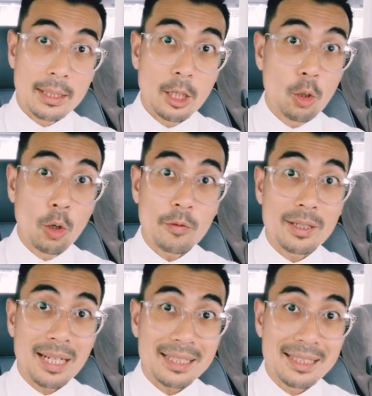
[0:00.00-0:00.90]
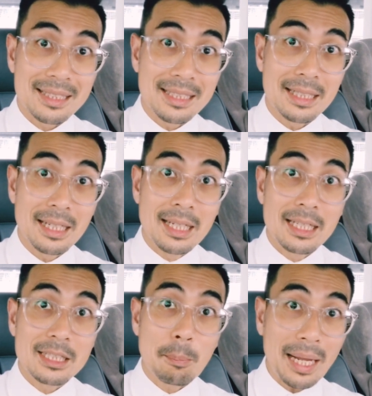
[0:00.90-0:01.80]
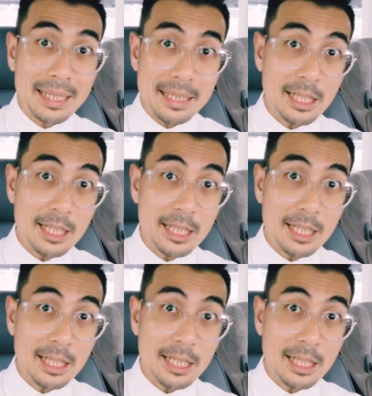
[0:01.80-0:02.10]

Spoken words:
The law of custody is applied